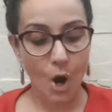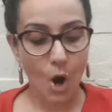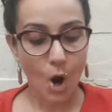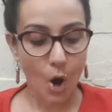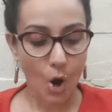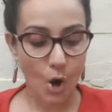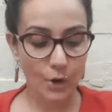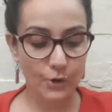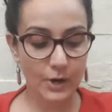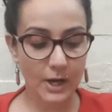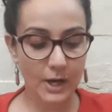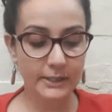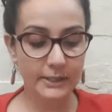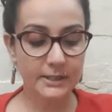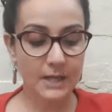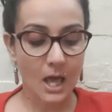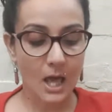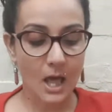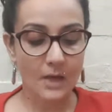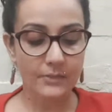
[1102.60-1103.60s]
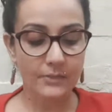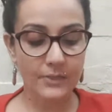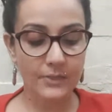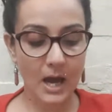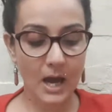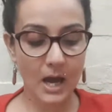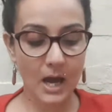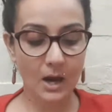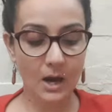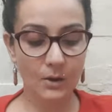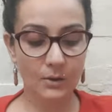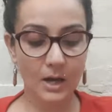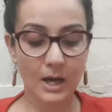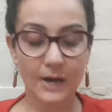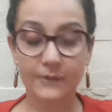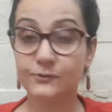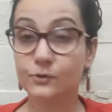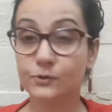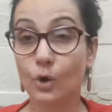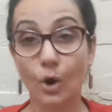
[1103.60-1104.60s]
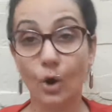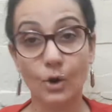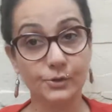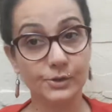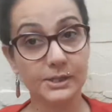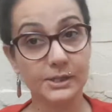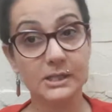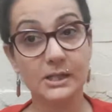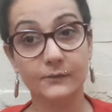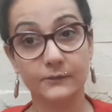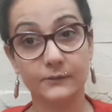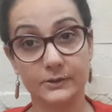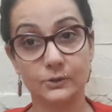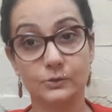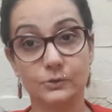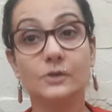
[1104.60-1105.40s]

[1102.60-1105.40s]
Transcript: All right. Now, I've already given you